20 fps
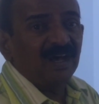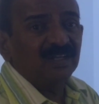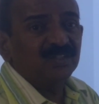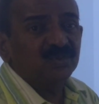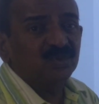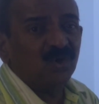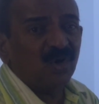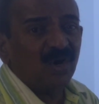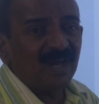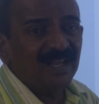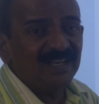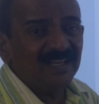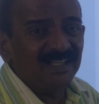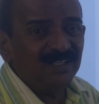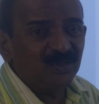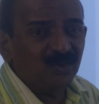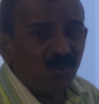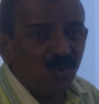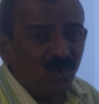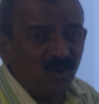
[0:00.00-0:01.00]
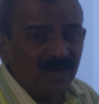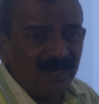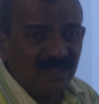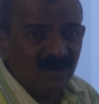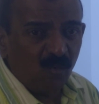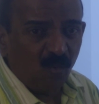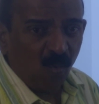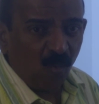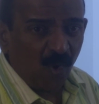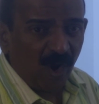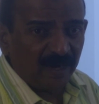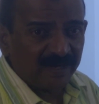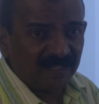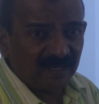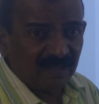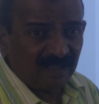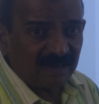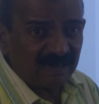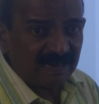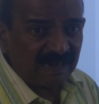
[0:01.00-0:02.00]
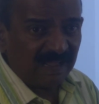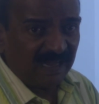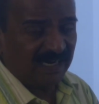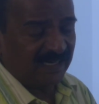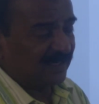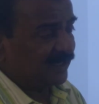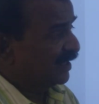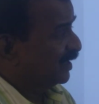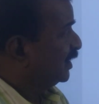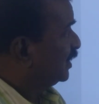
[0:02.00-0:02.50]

soil is holding water or not.